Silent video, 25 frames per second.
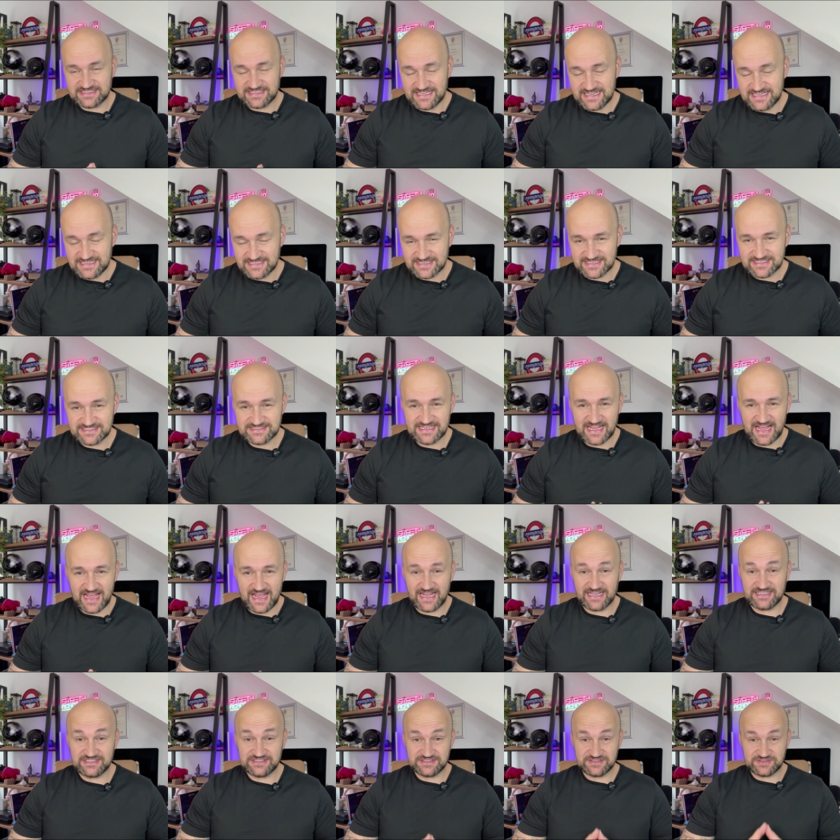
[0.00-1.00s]
leaders
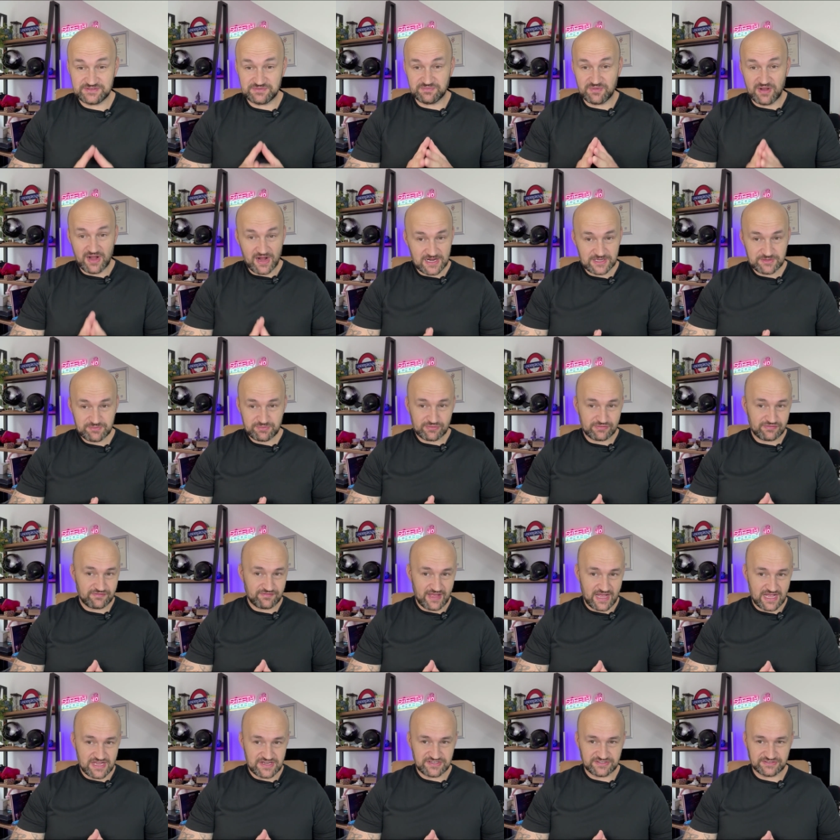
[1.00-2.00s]
and smart
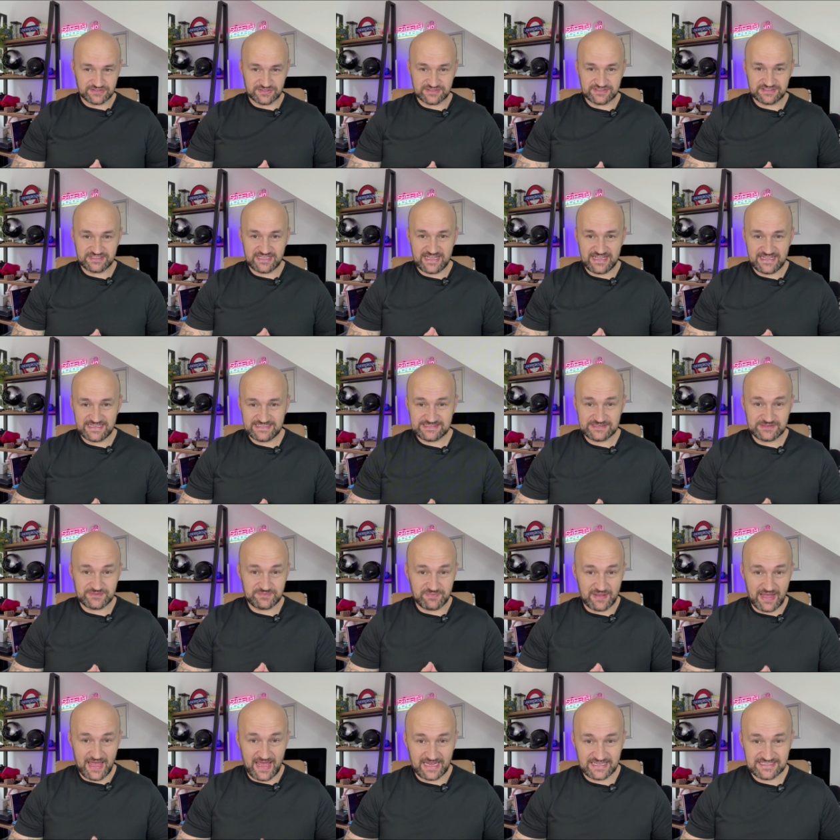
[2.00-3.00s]
professionals
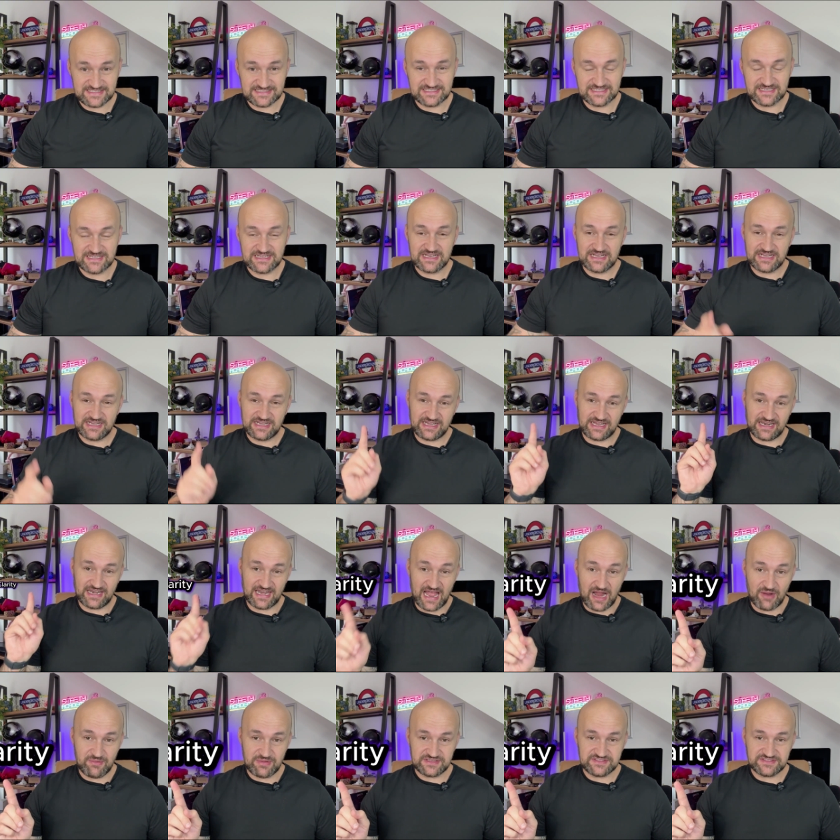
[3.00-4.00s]
expect
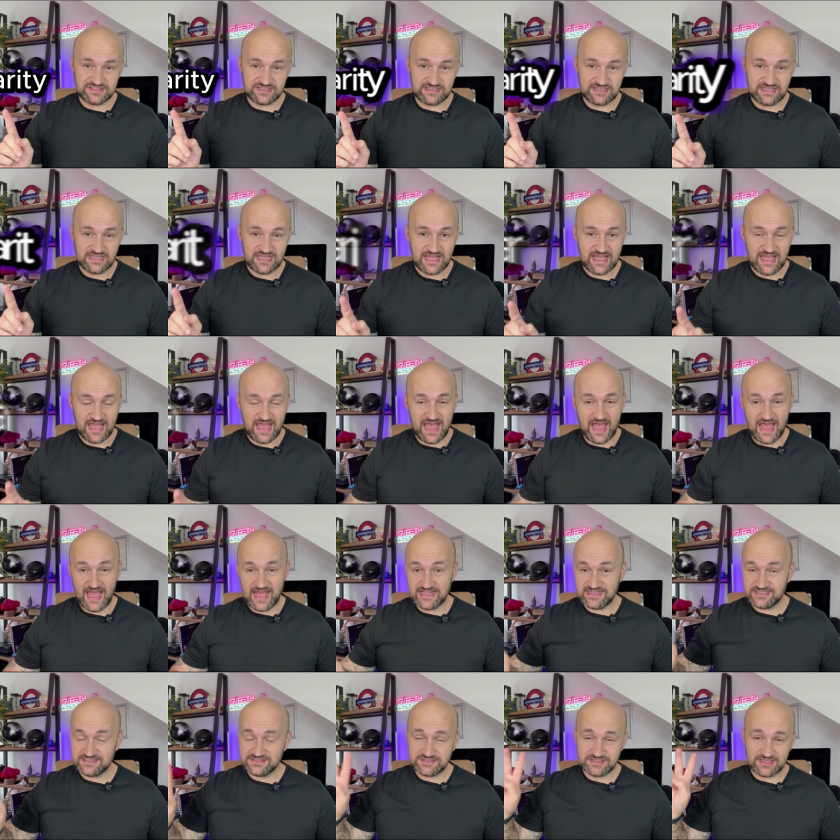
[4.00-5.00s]
clarity
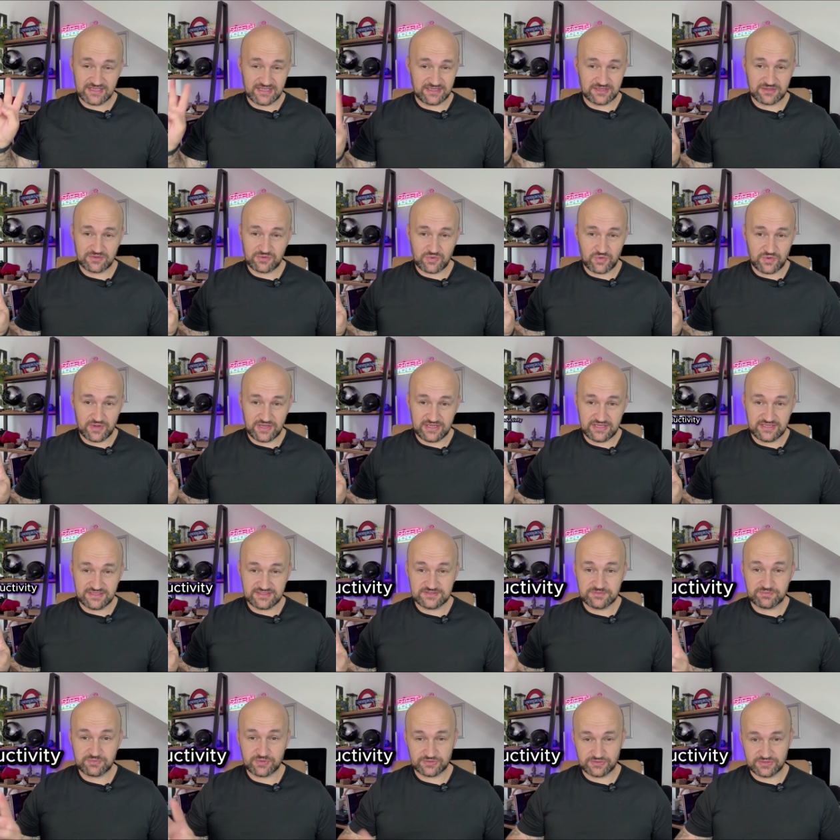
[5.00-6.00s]
and
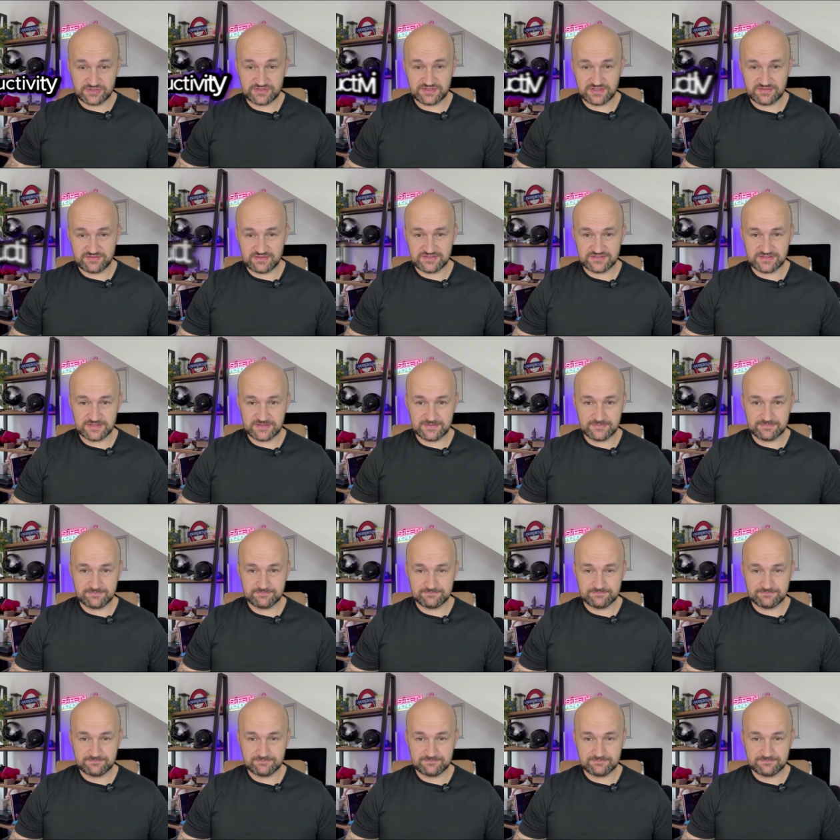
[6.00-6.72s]
increased productivity.